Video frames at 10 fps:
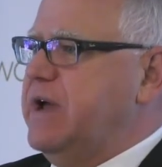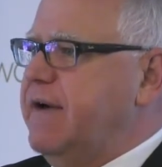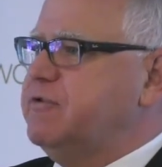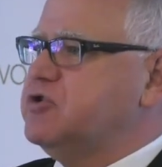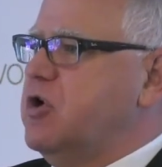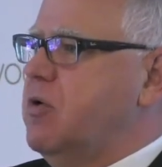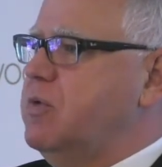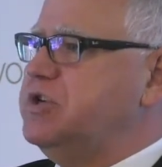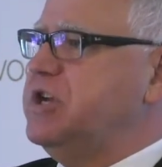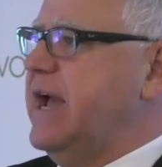We have to start
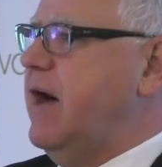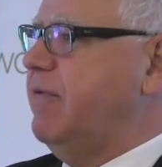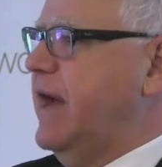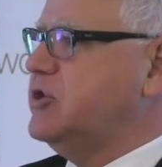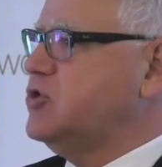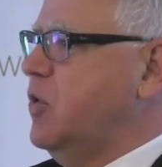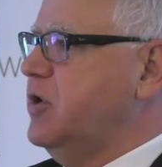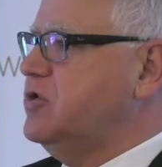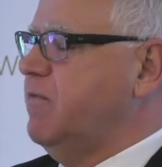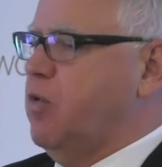reaching out, that
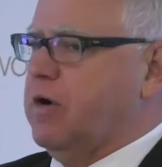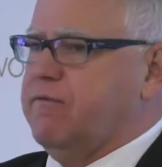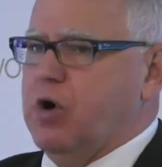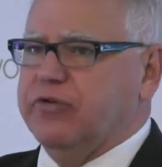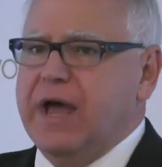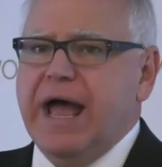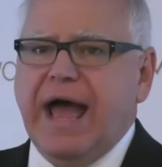shortage of workforce.